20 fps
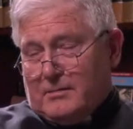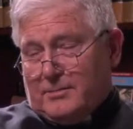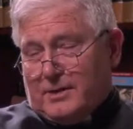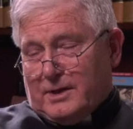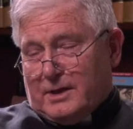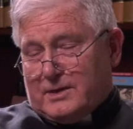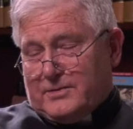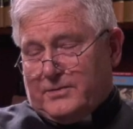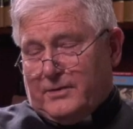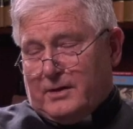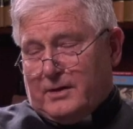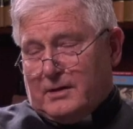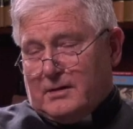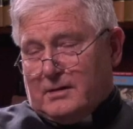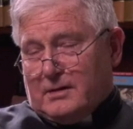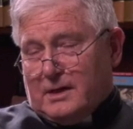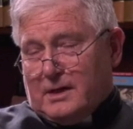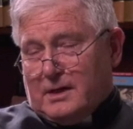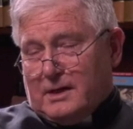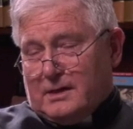But as
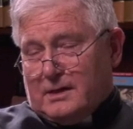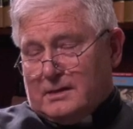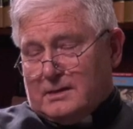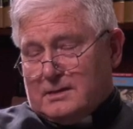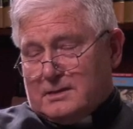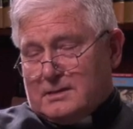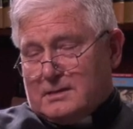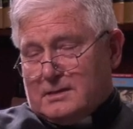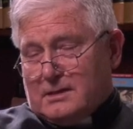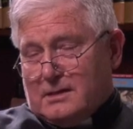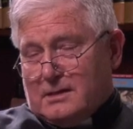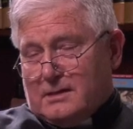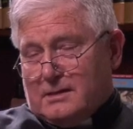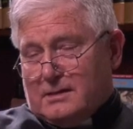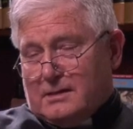far as